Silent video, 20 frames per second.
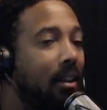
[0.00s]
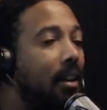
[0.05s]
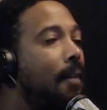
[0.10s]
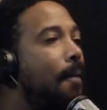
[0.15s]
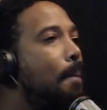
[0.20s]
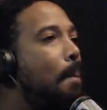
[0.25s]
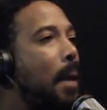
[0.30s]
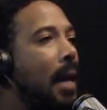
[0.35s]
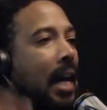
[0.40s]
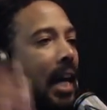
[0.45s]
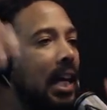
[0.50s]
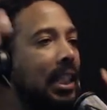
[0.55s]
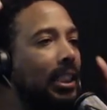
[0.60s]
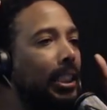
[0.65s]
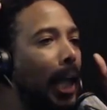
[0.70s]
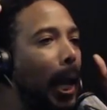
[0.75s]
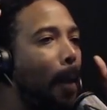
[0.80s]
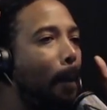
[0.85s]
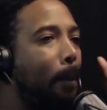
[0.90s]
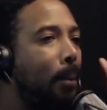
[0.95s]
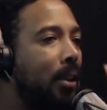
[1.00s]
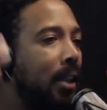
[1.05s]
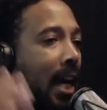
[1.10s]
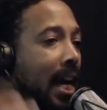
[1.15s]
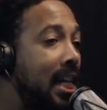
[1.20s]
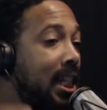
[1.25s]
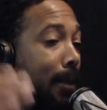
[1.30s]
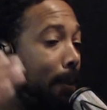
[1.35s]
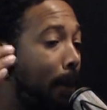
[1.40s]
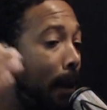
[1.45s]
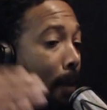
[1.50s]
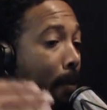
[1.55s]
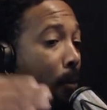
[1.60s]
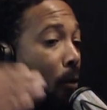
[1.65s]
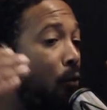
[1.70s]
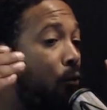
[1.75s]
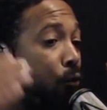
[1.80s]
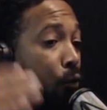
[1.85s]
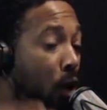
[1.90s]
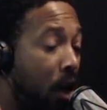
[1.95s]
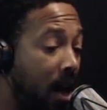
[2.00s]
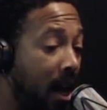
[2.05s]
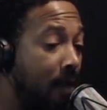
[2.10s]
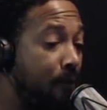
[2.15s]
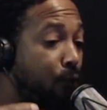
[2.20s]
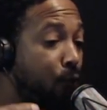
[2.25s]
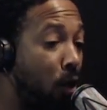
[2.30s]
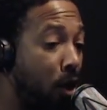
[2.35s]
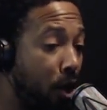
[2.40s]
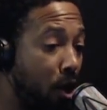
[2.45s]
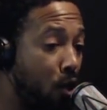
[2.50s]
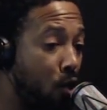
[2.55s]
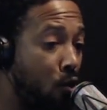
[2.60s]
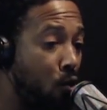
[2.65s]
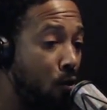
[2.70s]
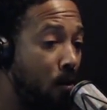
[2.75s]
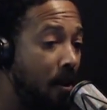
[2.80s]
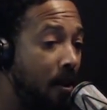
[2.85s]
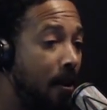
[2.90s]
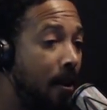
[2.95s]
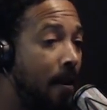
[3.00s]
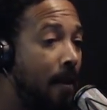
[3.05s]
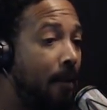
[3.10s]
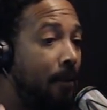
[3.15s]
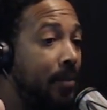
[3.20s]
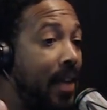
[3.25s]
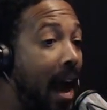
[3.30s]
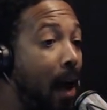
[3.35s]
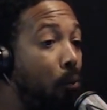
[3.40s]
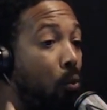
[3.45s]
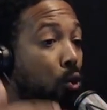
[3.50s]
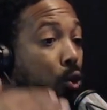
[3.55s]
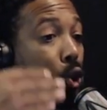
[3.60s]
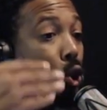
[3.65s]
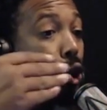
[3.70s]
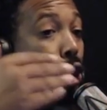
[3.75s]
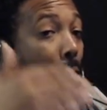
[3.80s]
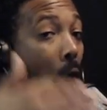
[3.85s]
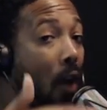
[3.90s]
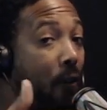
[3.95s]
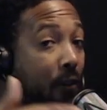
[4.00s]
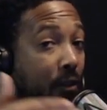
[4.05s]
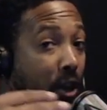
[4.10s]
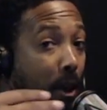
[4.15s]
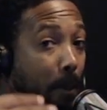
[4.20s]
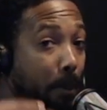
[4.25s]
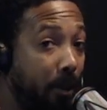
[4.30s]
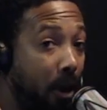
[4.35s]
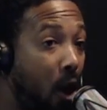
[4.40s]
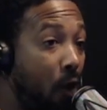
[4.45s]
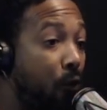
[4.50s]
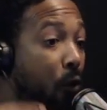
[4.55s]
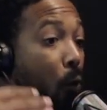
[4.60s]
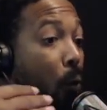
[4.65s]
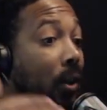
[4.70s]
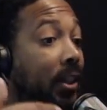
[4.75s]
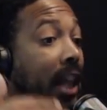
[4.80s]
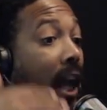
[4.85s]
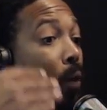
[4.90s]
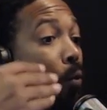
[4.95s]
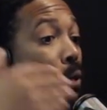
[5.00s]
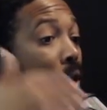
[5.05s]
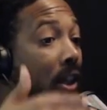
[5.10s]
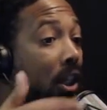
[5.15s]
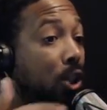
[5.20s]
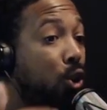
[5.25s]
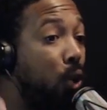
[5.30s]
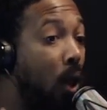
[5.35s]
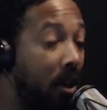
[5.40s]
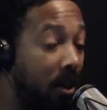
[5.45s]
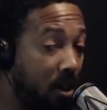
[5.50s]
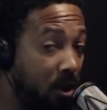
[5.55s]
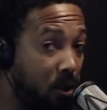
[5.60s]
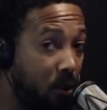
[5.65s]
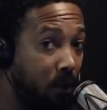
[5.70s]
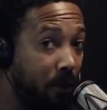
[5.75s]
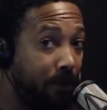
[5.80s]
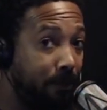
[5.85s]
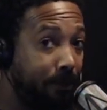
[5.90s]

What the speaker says: Because they place people in front of you that will soften the blow for what they really trying to do.